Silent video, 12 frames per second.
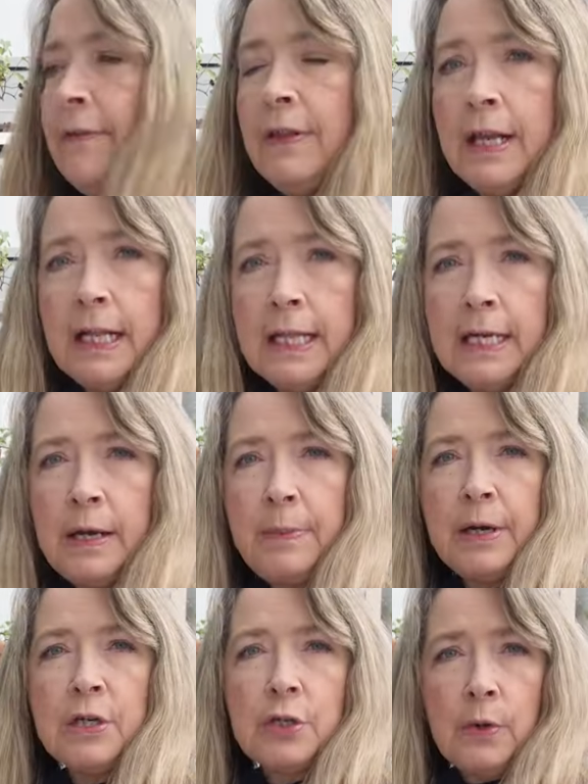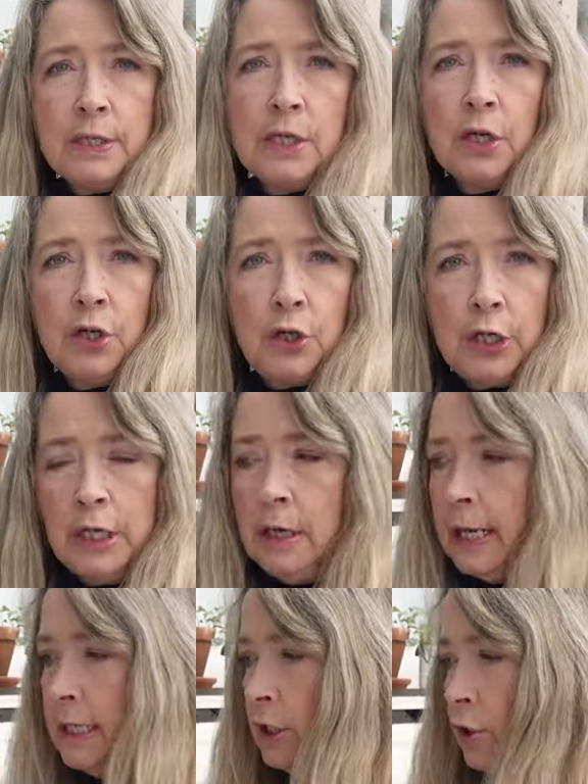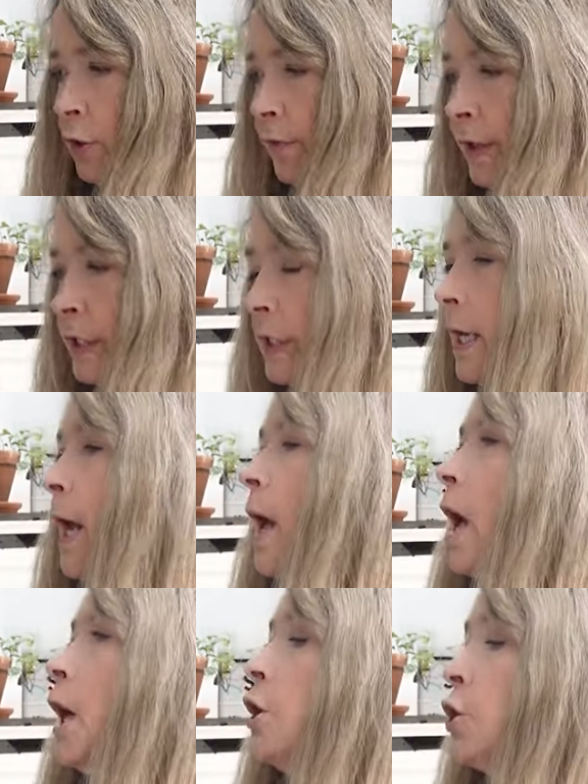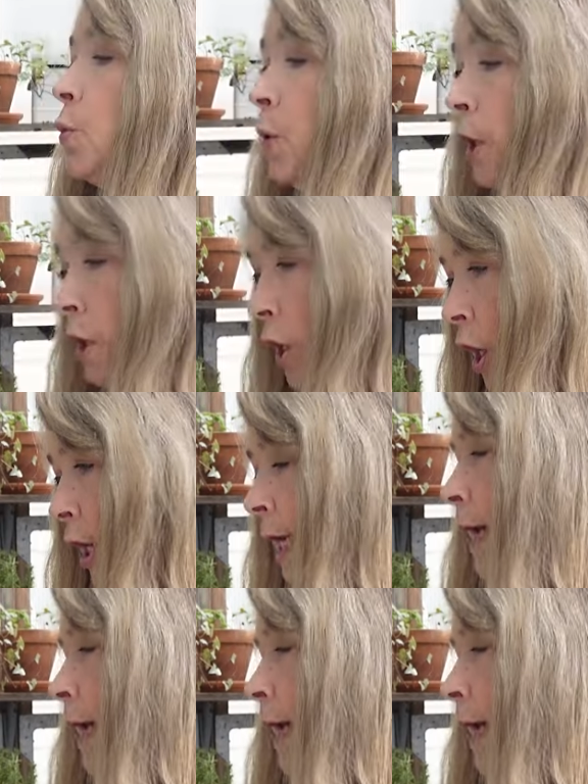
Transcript: everything cleaned up here so it's a good, nice surface to work on